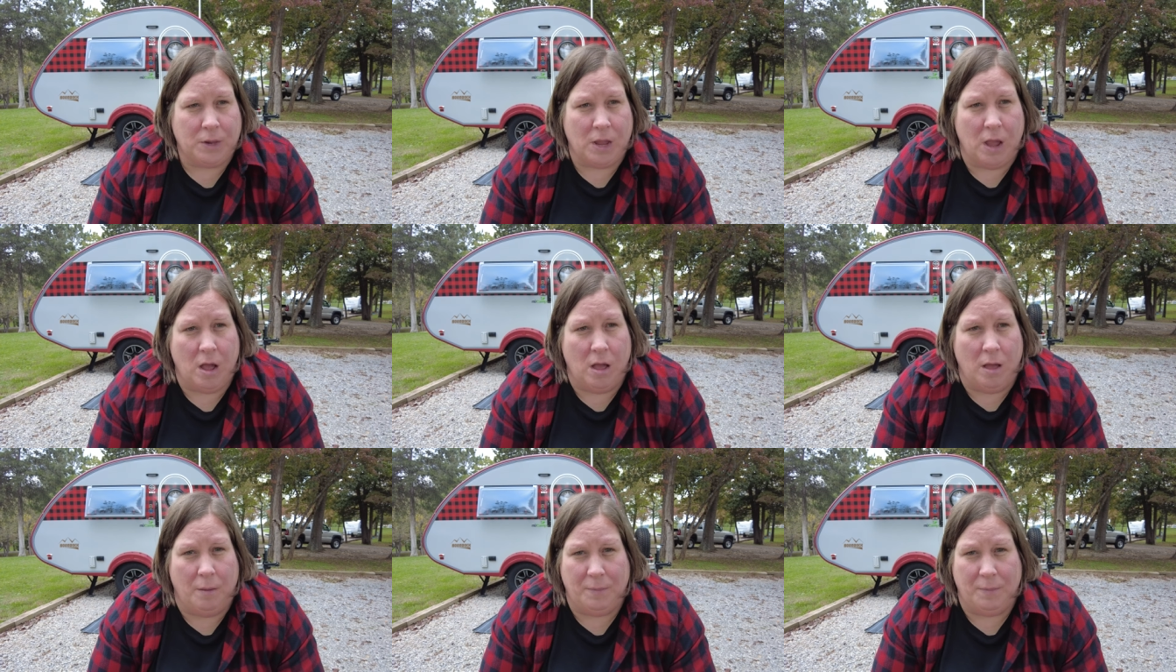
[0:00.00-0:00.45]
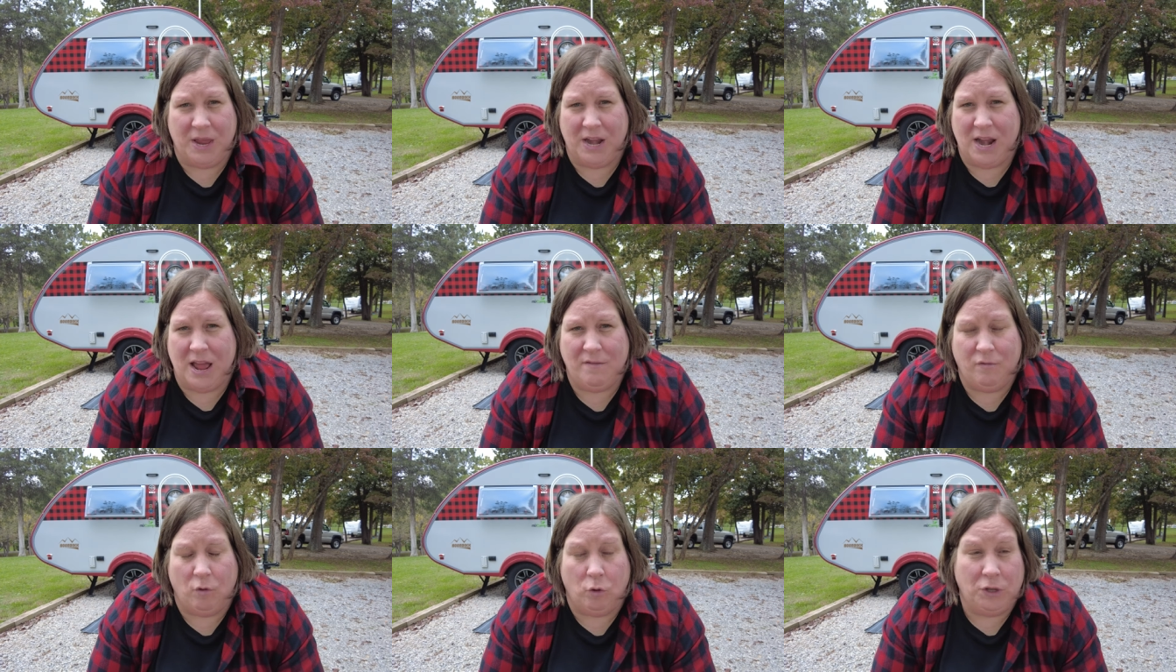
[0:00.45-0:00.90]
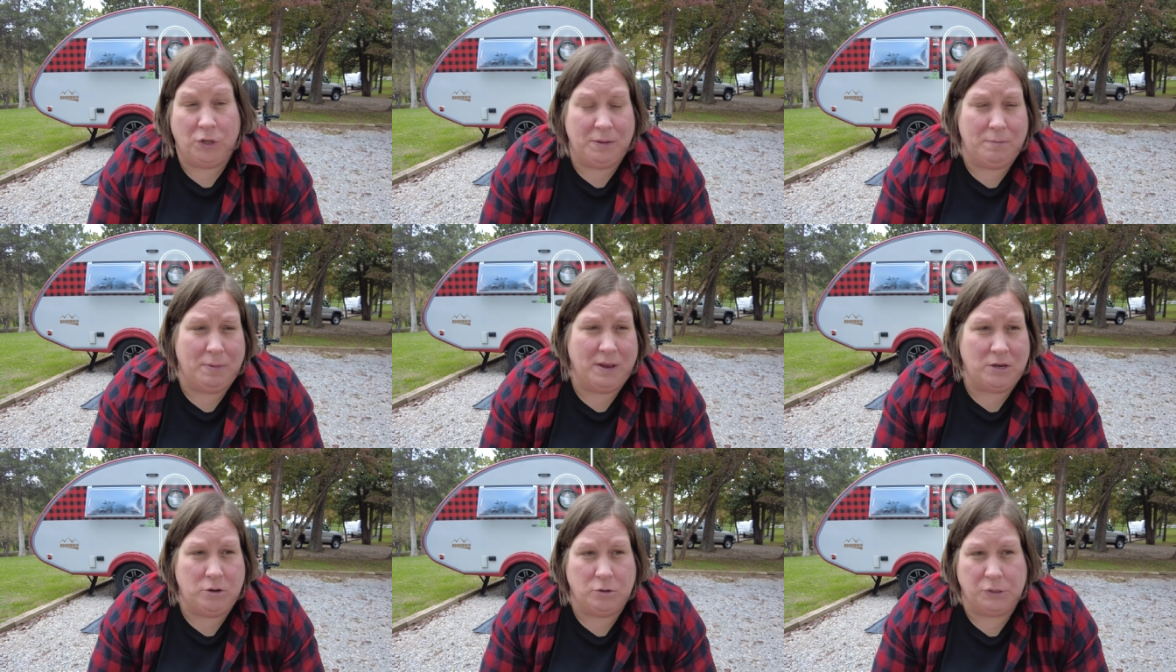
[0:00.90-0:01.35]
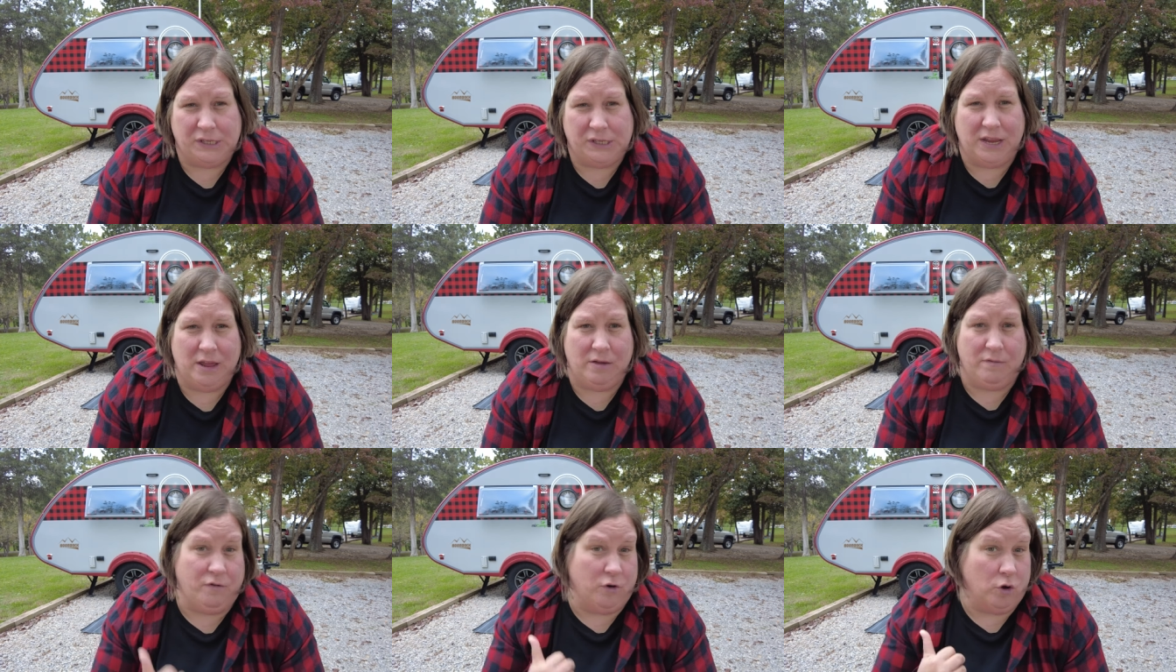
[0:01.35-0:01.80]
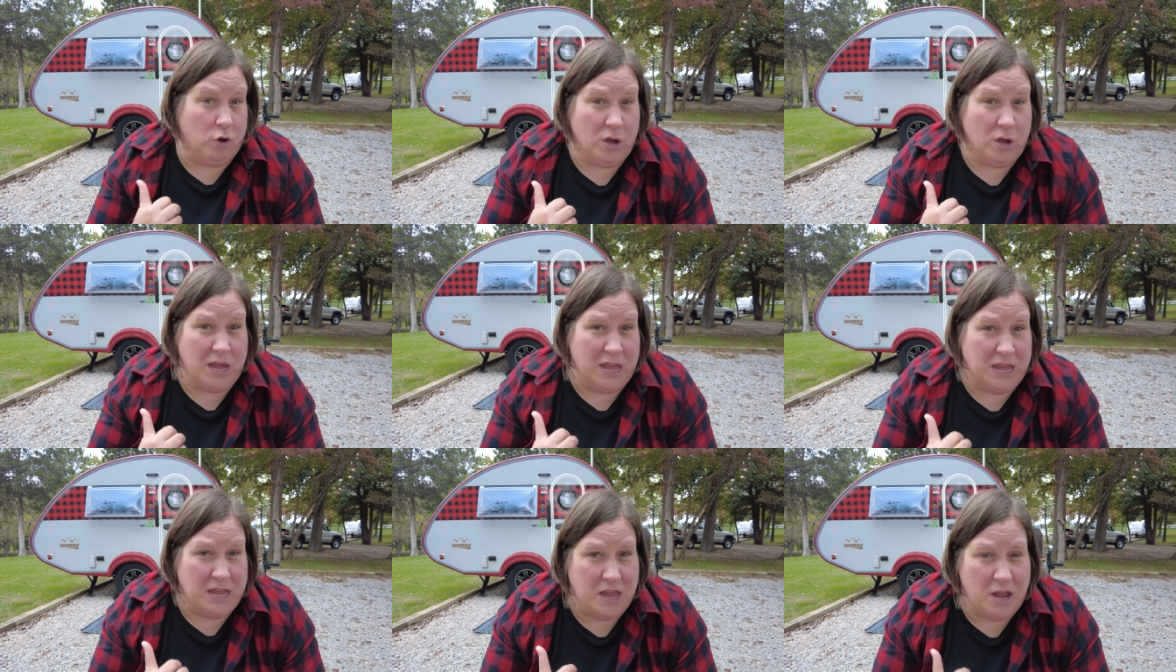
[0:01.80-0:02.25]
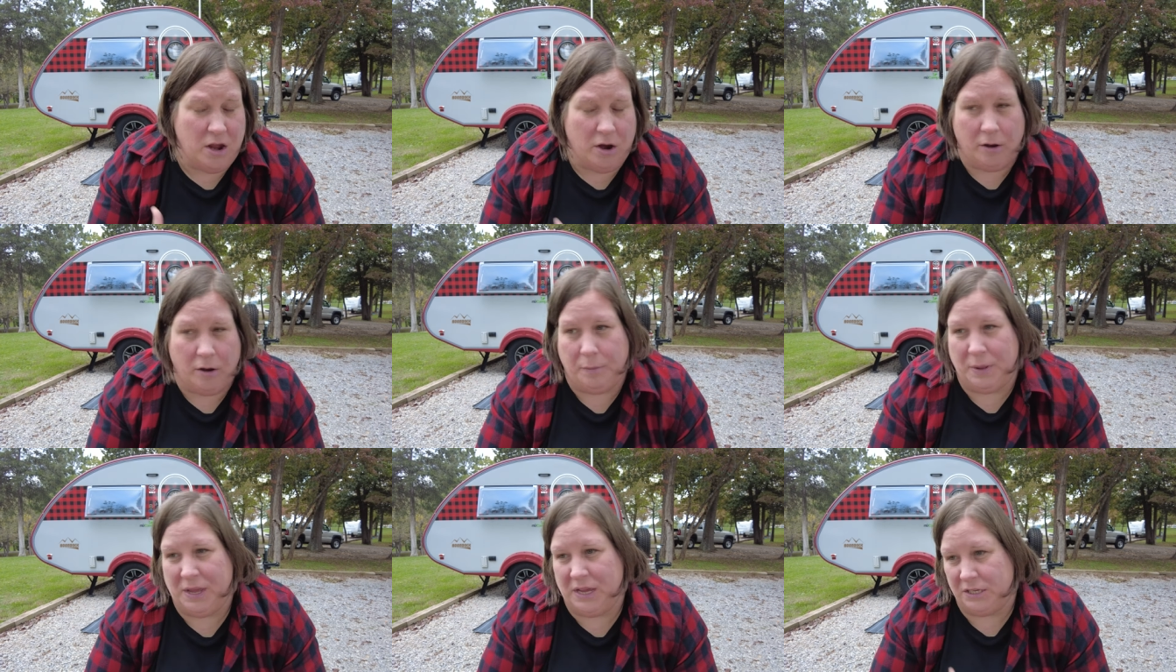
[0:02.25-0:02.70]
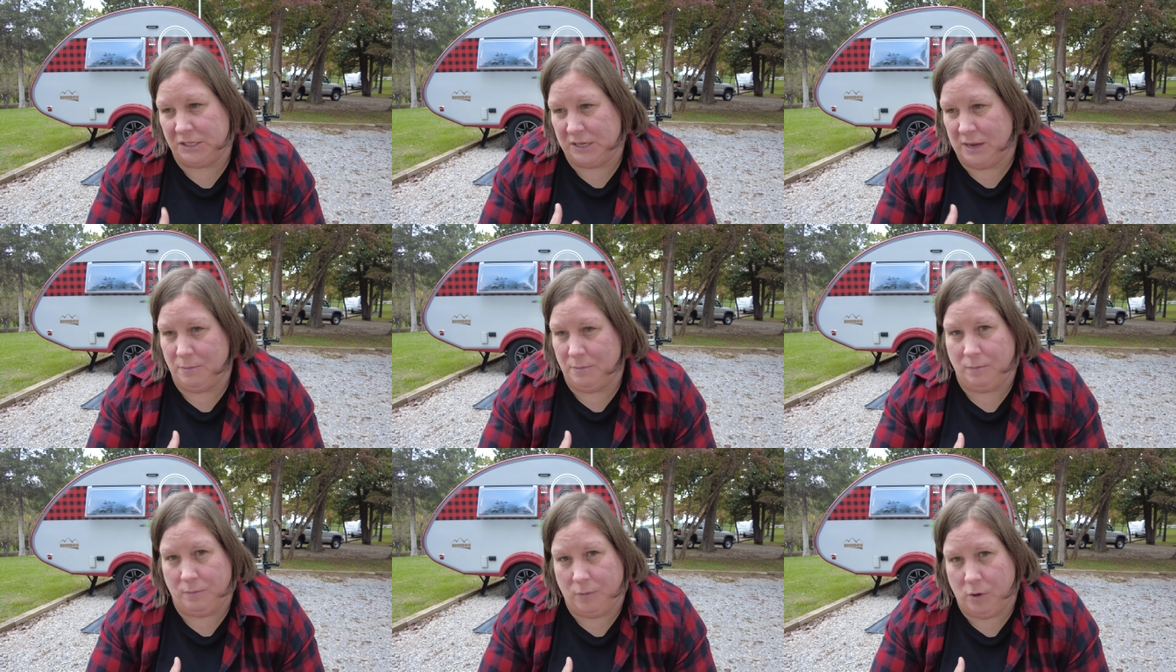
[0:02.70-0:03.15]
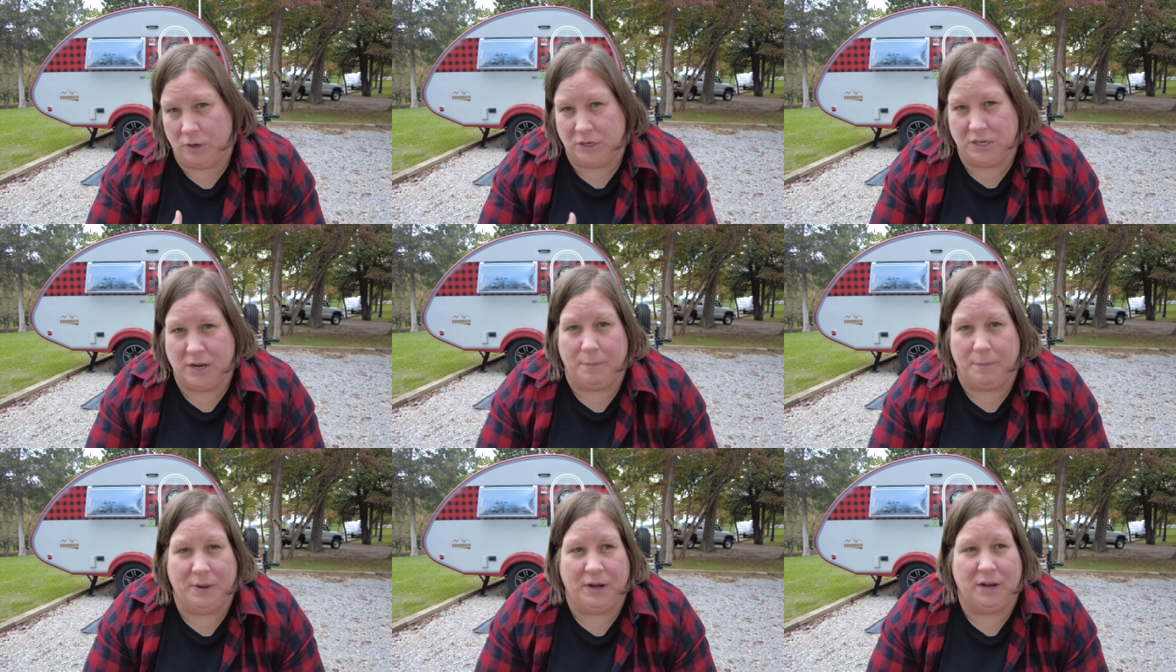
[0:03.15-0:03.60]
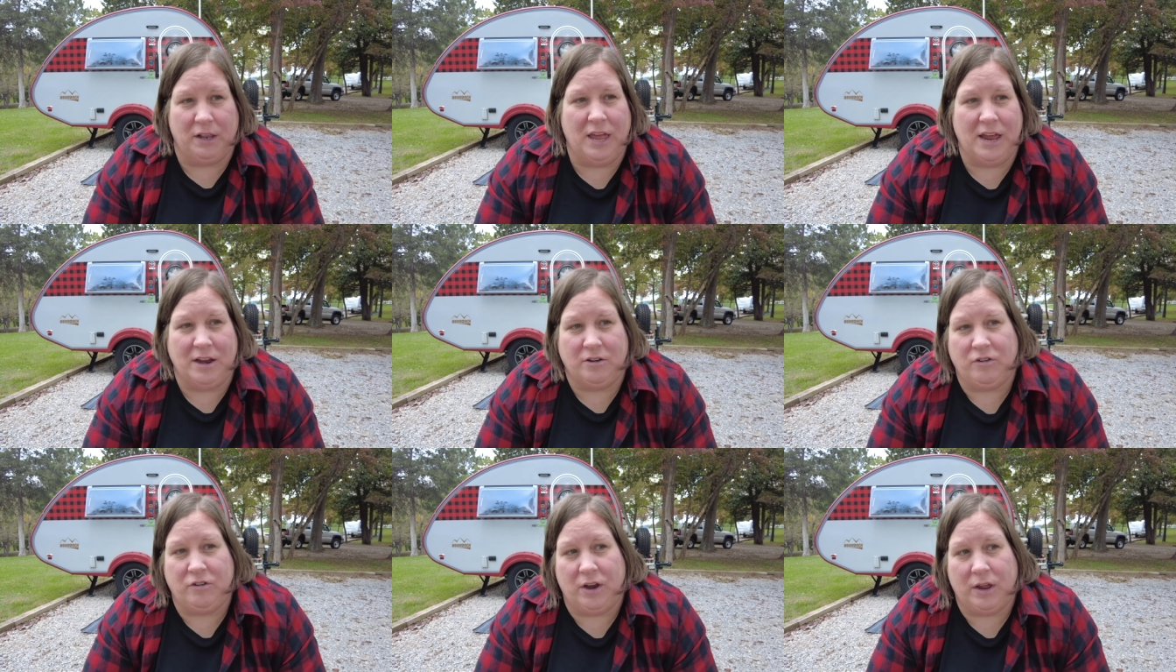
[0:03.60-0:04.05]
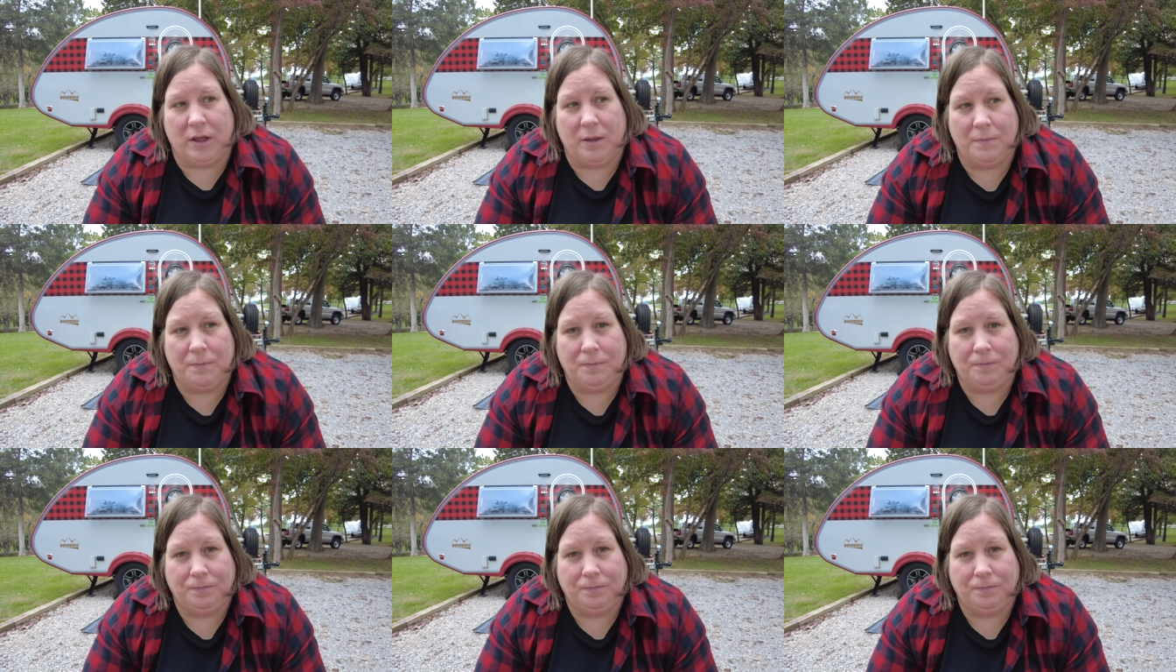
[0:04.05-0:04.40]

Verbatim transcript: Um, and I've only been using it for cooking here because I'm hooked up at electric.